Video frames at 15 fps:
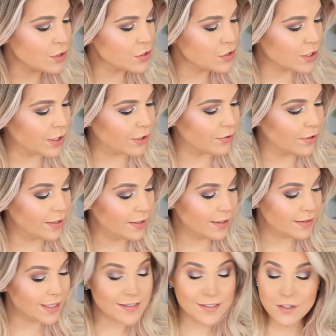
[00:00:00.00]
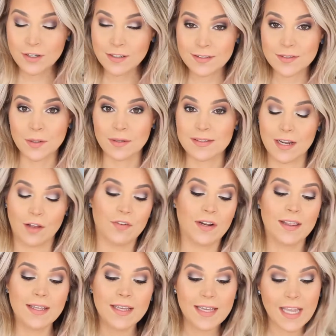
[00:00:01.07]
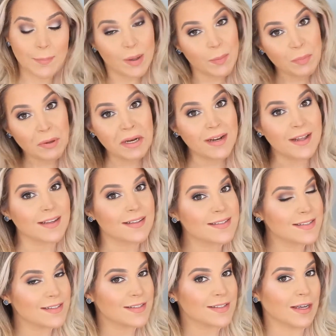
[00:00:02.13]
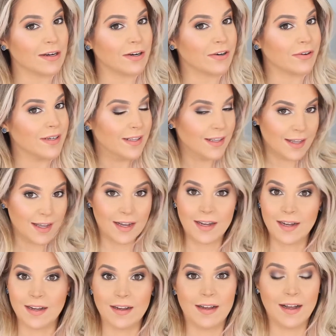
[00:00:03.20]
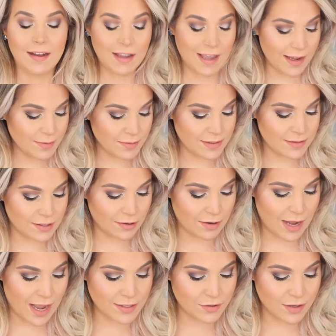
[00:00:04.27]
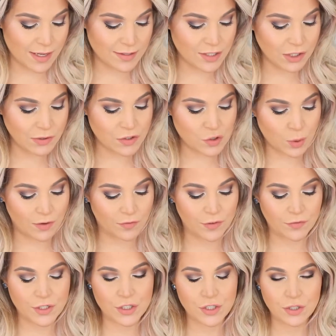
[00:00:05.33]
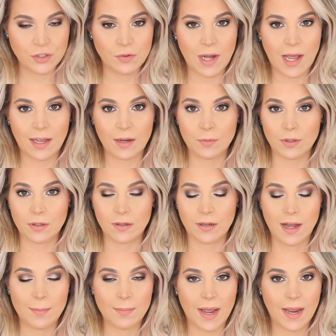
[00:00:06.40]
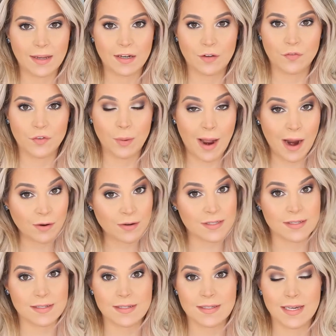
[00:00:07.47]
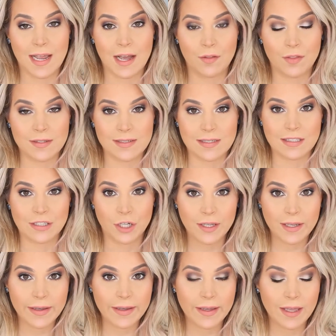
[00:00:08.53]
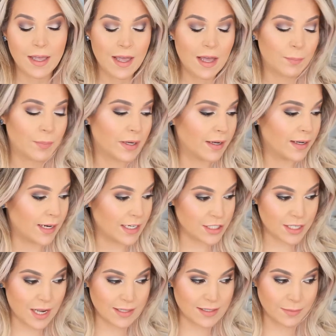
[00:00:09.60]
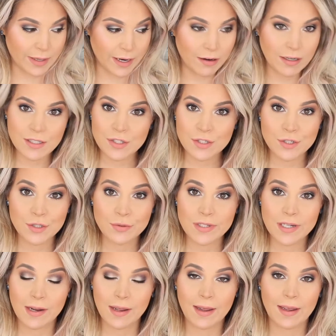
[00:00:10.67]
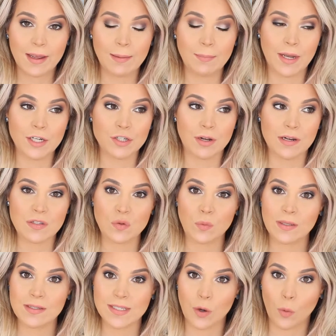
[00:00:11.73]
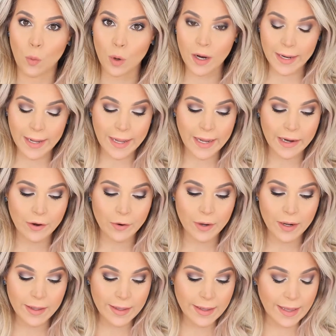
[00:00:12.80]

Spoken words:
So lots of drugstore stuff. I think it came out pretty nice. So, okay. So as you guys know, it's 12:52. I will come back in a few hours and see how this is looking. But I just got some errands to do today. Might try to squeeze in a workout.